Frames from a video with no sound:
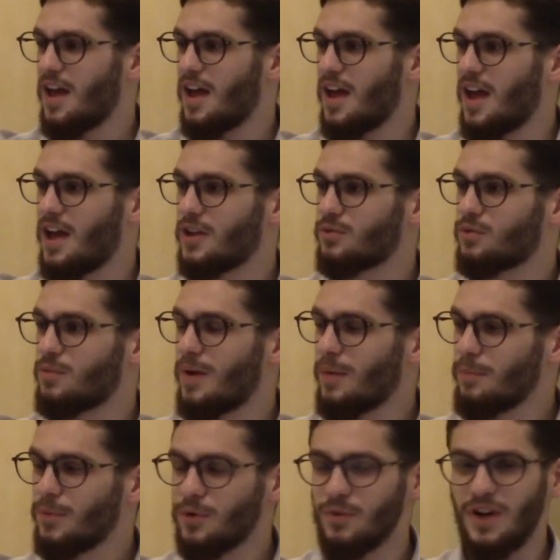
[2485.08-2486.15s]
And
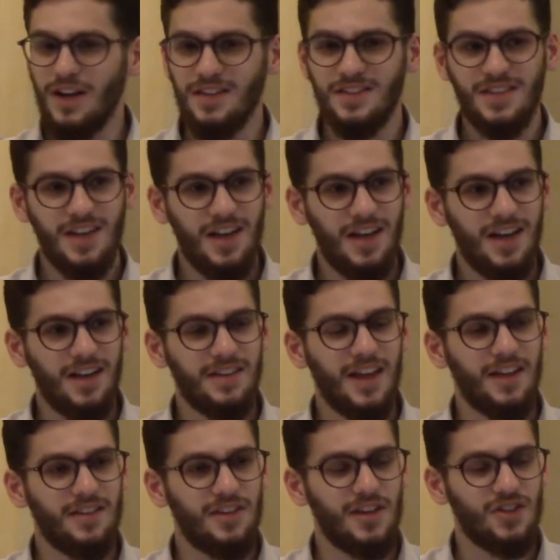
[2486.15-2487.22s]
remember when I said
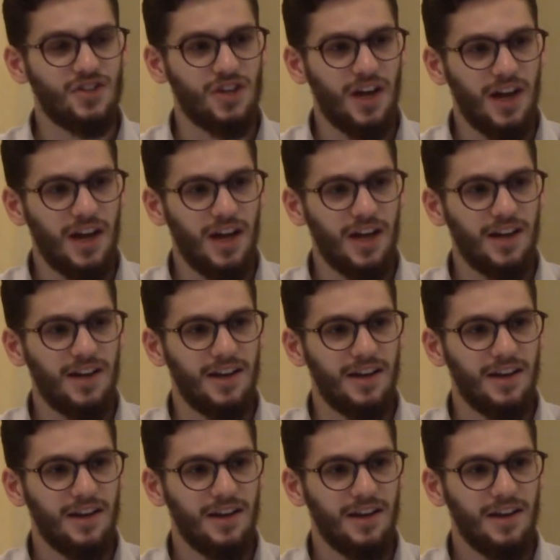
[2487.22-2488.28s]
at
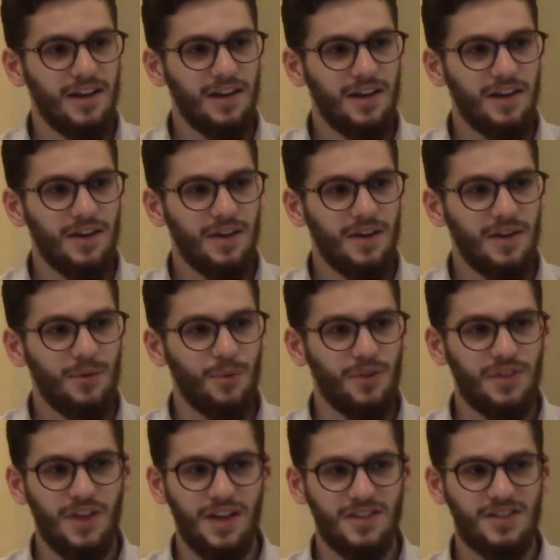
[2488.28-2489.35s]
Dajjal,
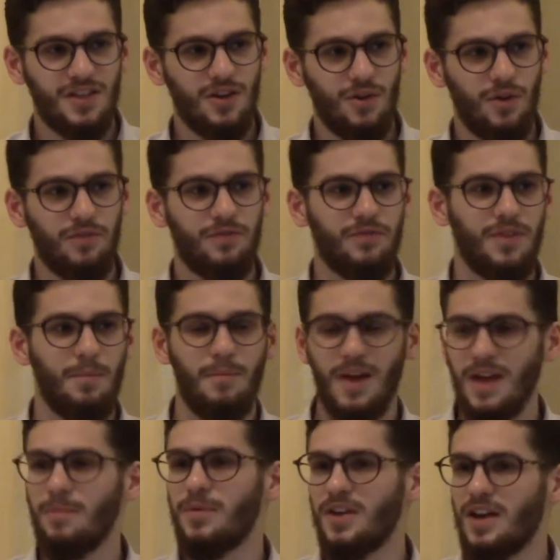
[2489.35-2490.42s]
with the incident of the
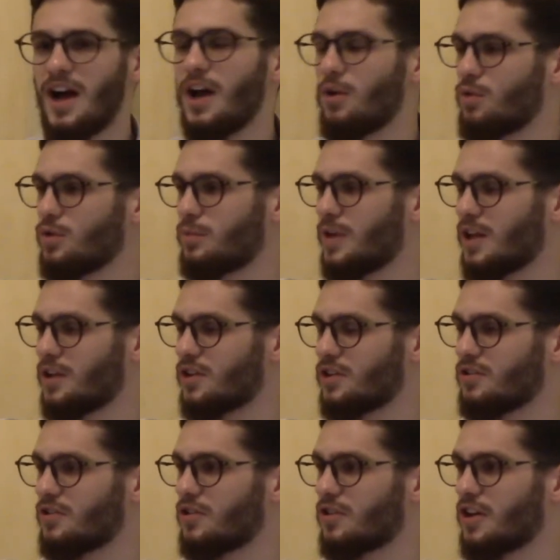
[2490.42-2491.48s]
maybe guy who would be
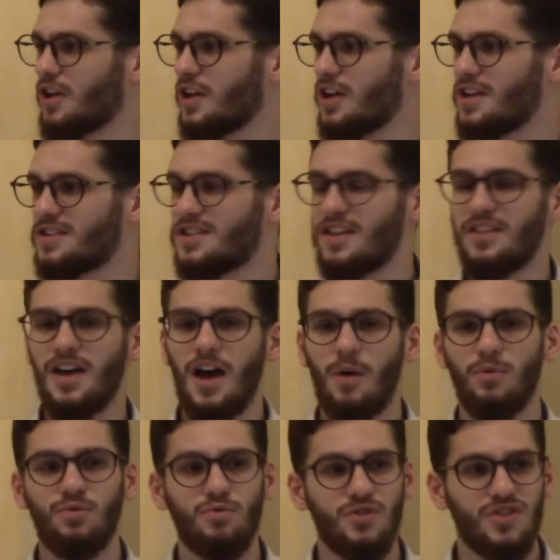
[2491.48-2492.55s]
Al-Khidir, he said that I
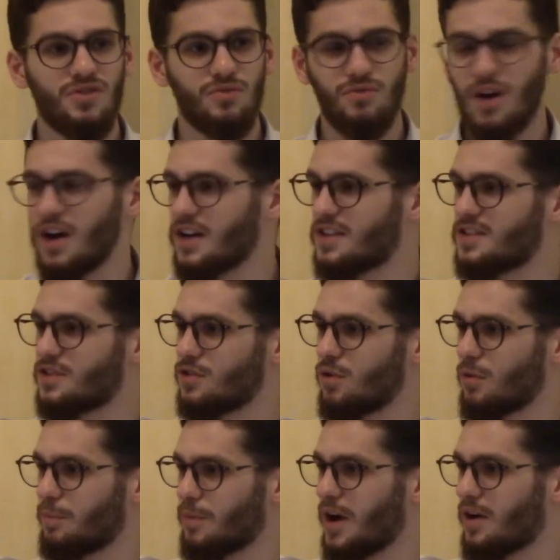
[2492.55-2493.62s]
would resurrect
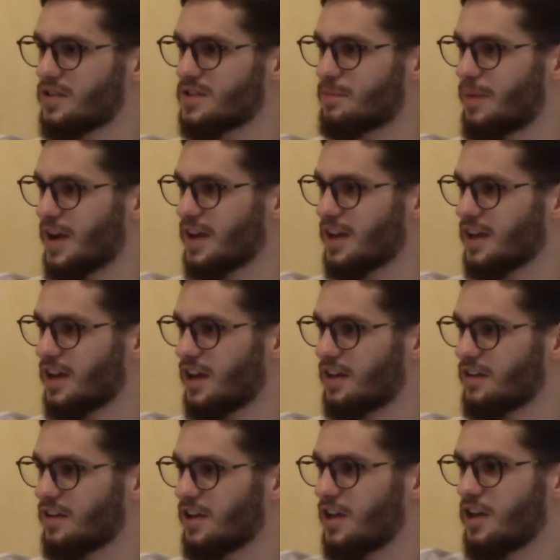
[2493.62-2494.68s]
your parents back
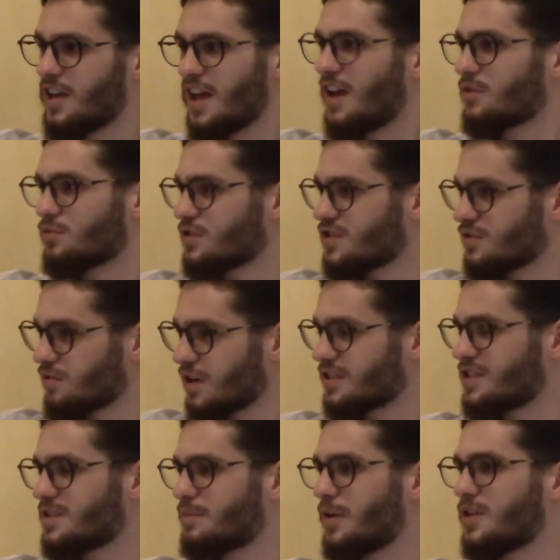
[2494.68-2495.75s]
again. He can't resurrect
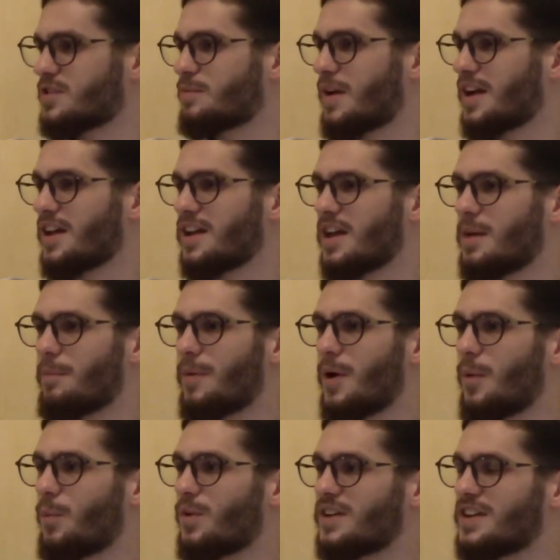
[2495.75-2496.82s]
his parents back again,
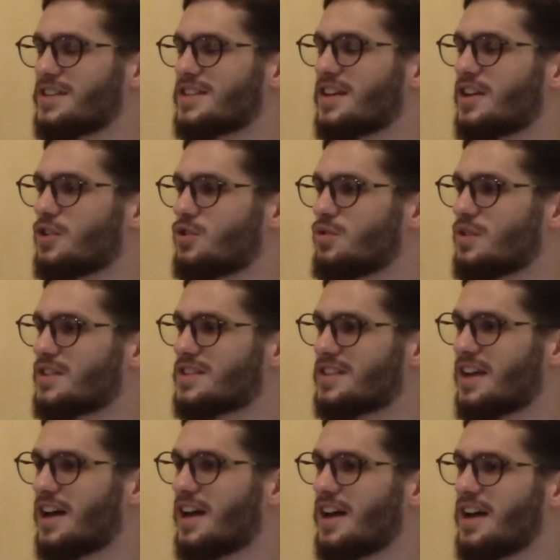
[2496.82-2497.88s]
but what he's going to do is
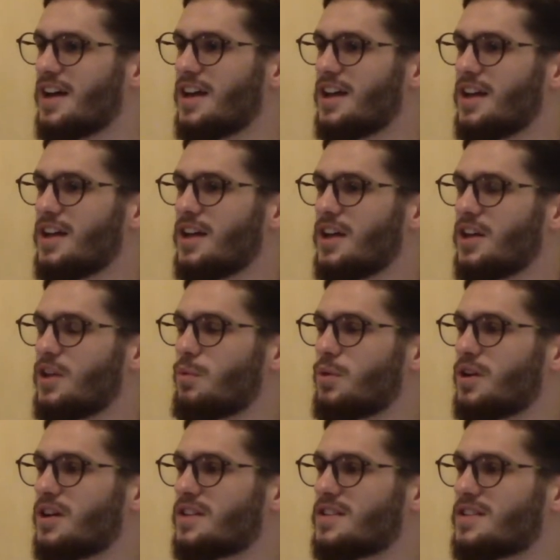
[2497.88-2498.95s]
that he
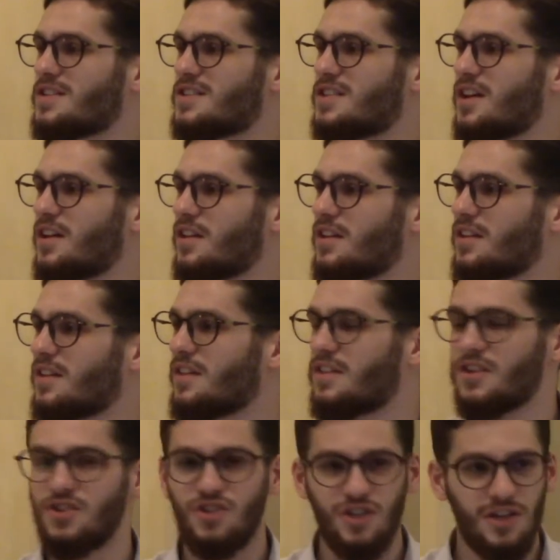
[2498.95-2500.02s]
would tell
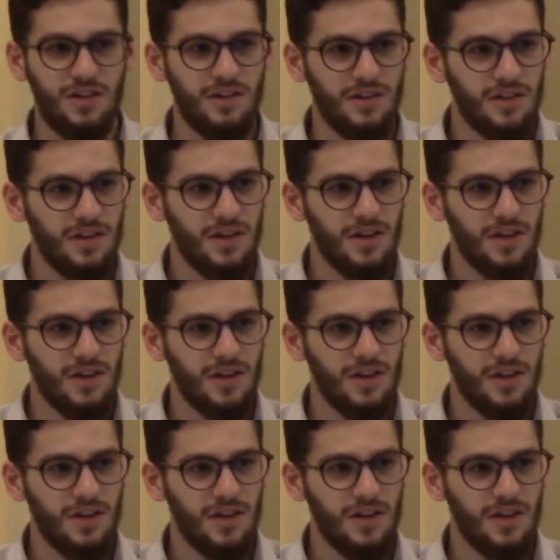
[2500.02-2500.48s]
the jinn